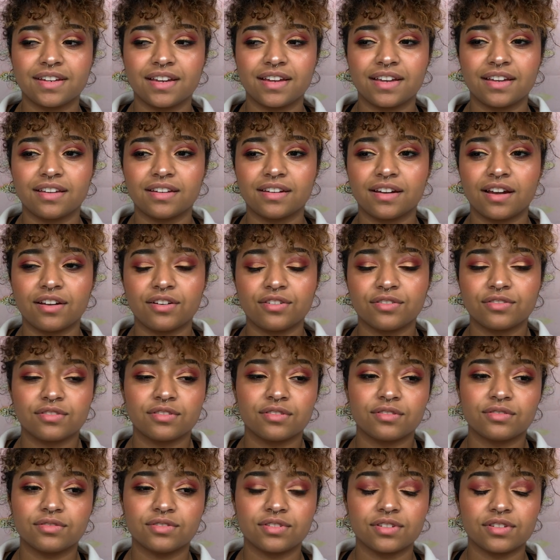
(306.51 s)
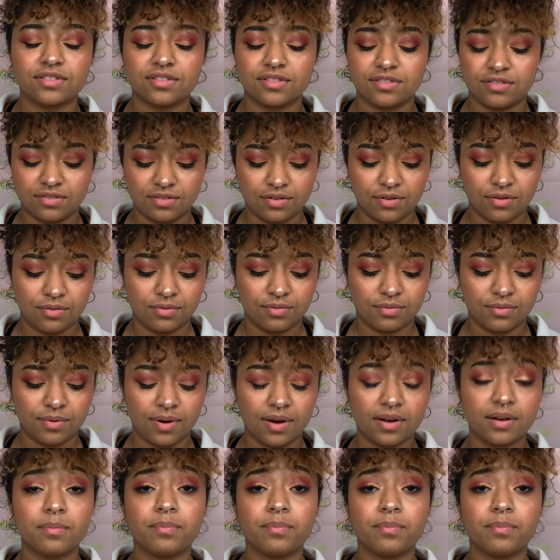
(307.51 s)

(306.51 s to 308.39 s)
and I also just don't want